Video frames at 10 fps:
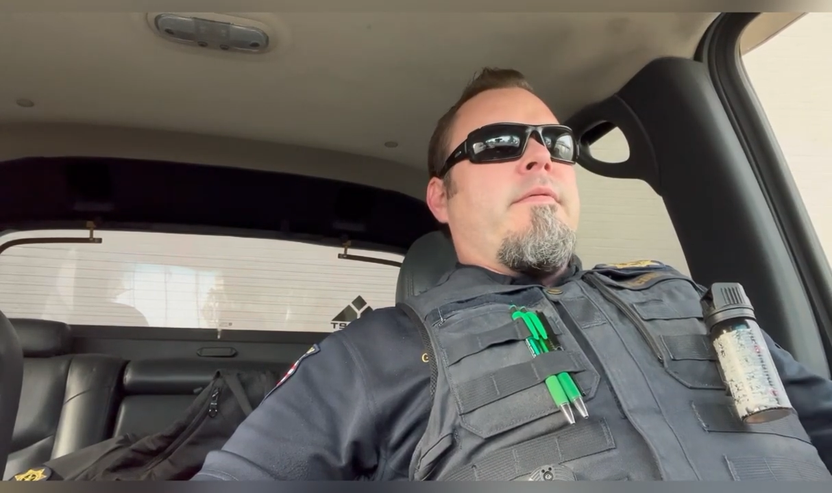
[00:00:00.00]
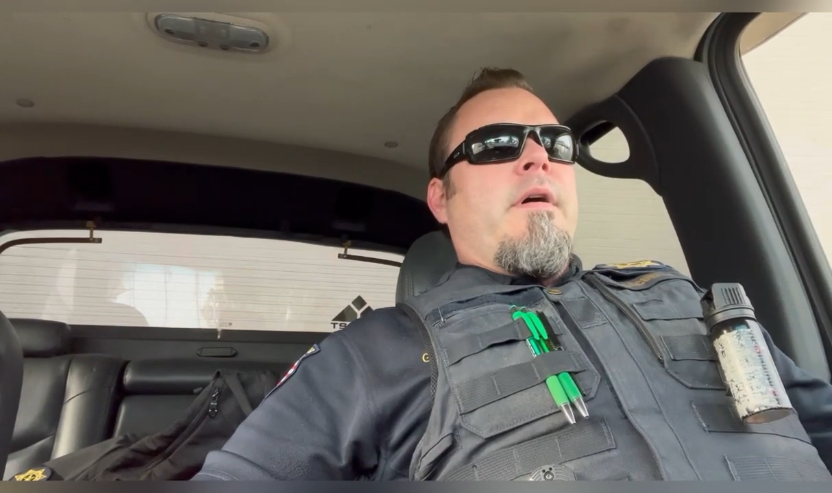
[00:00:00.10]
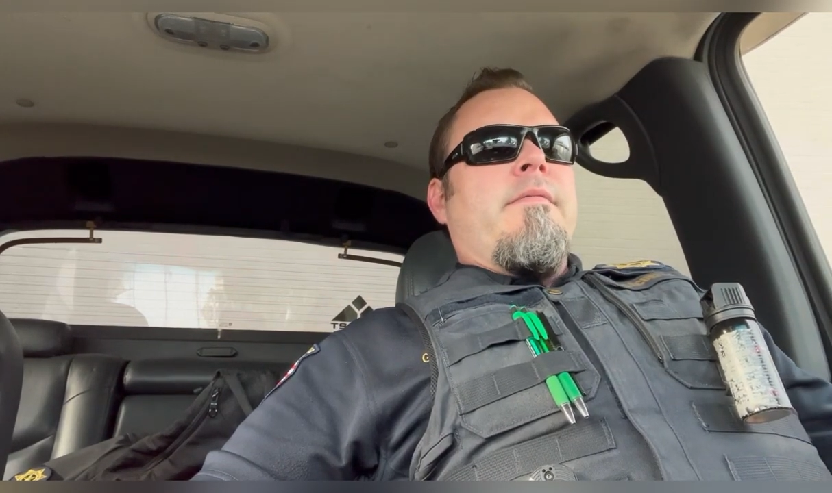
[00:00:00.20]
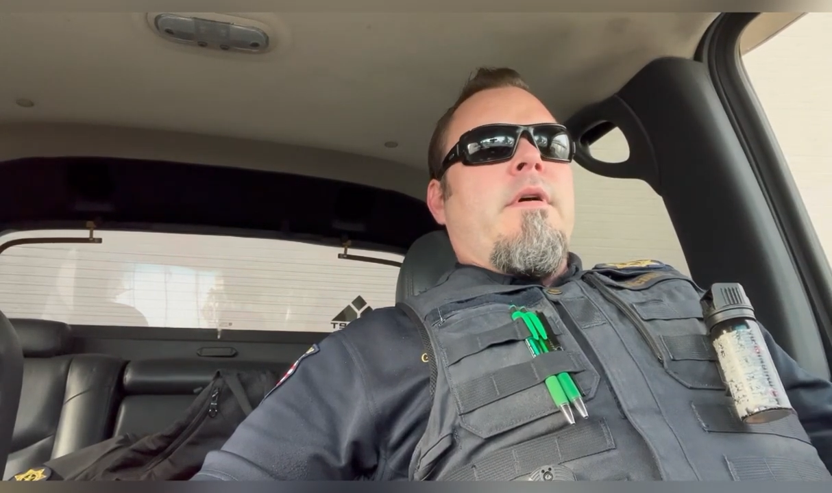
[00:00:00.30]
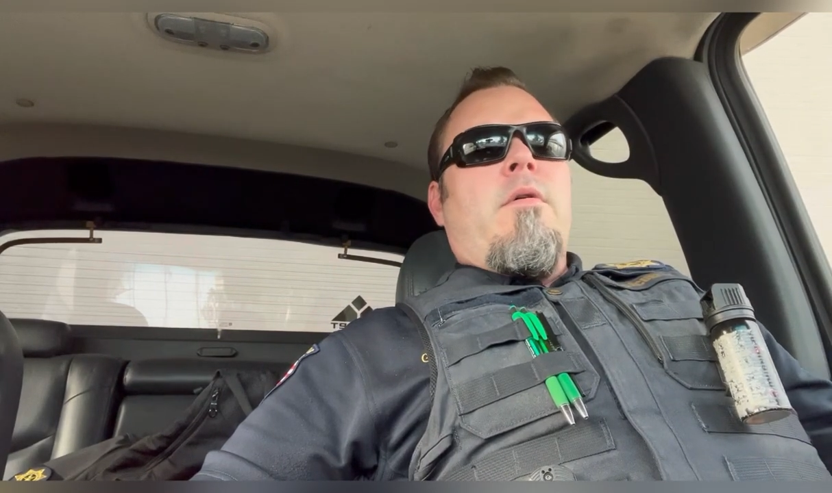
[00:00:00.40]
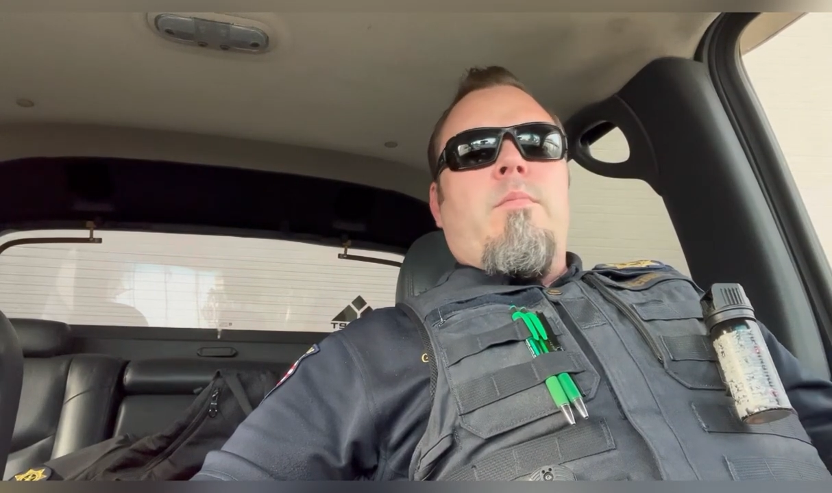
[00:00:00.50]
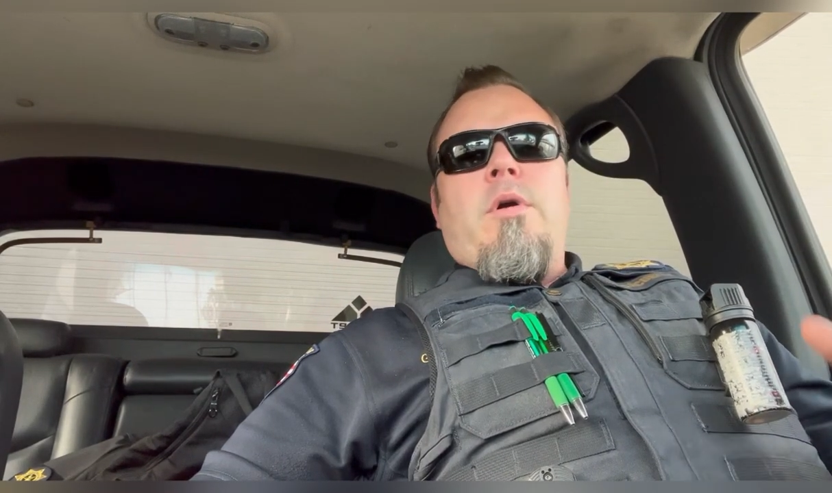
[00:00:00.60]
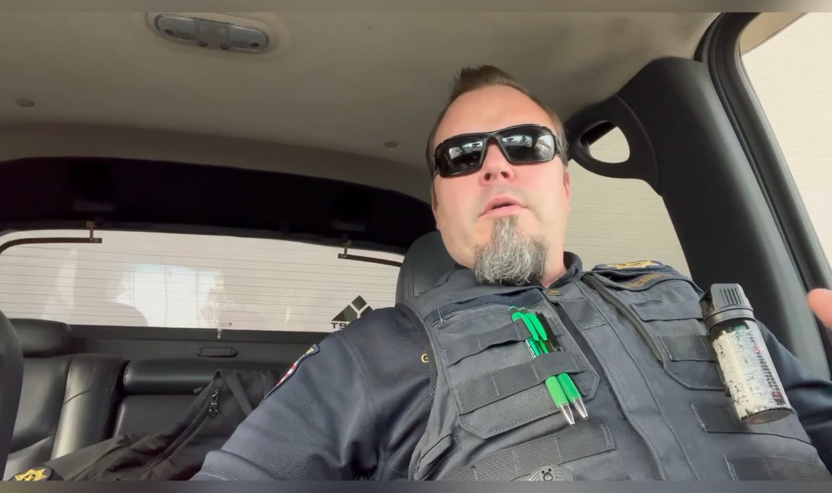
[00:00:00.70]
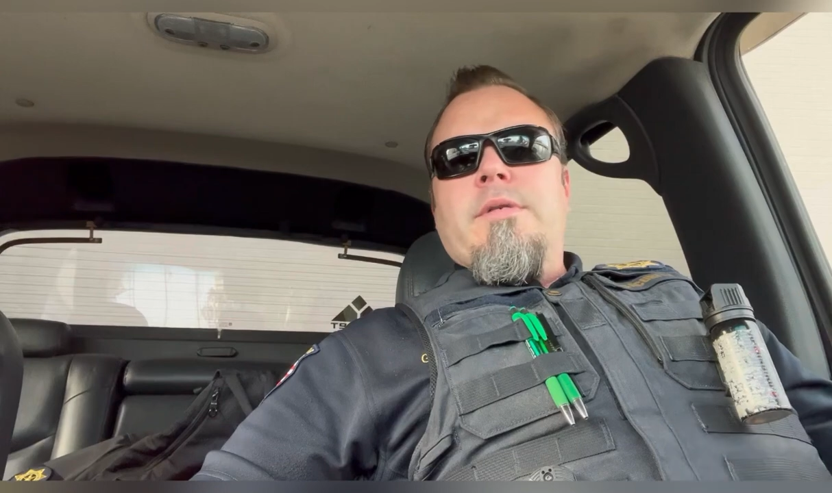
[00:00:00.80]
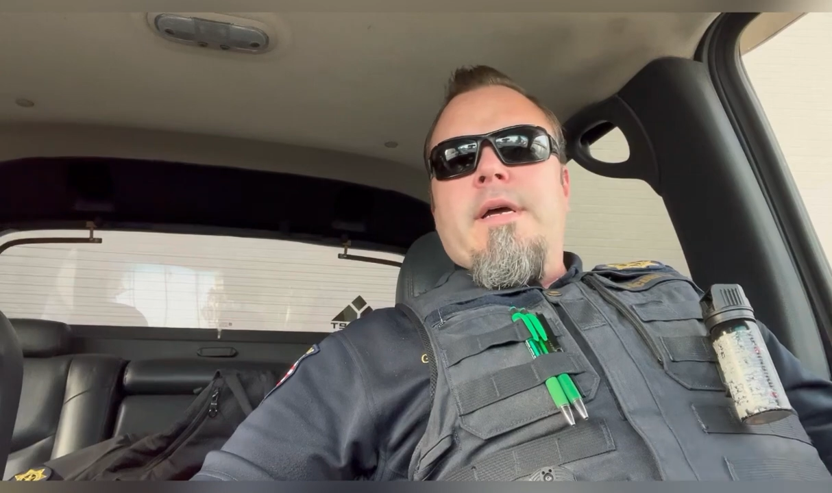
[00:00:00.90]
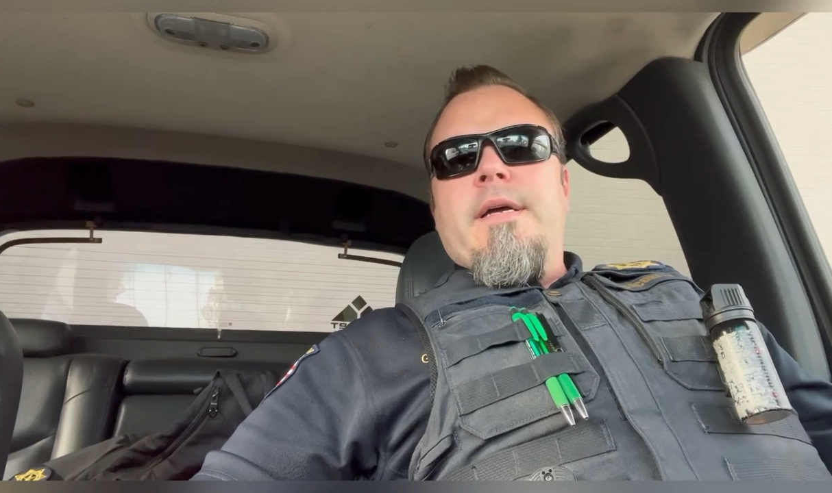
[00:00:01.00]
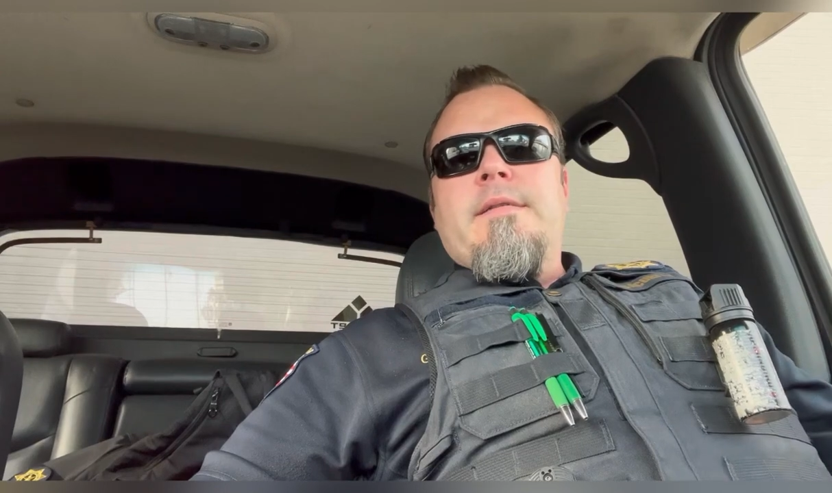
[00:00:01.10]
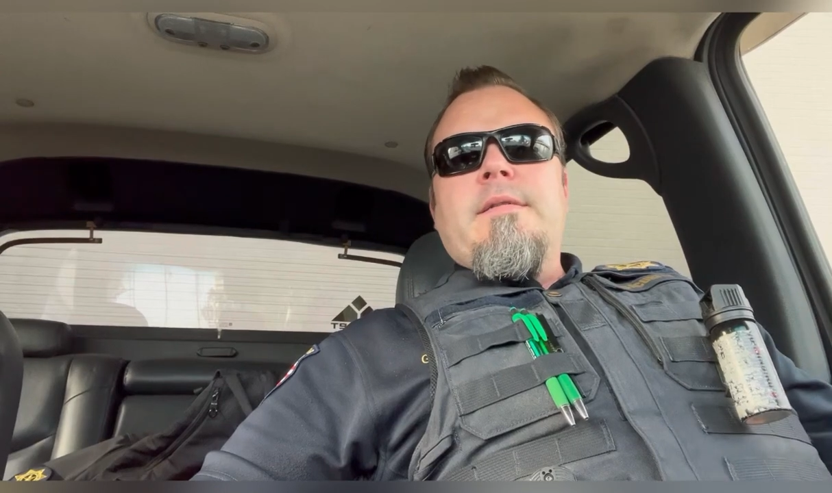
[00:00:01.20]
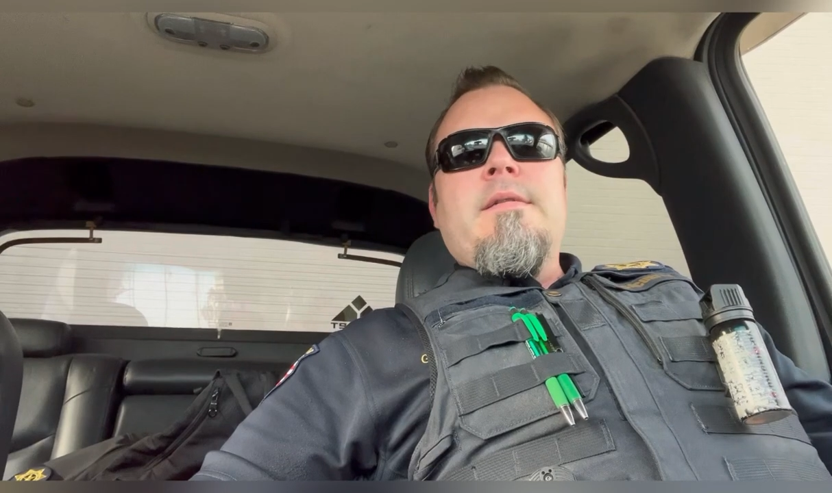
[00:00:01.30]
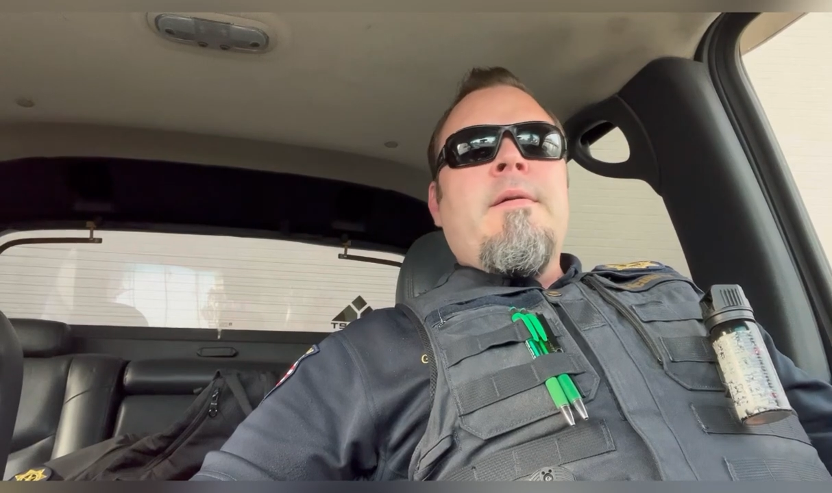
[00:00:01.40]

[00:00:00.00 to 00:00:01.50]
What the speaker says: the whole protest,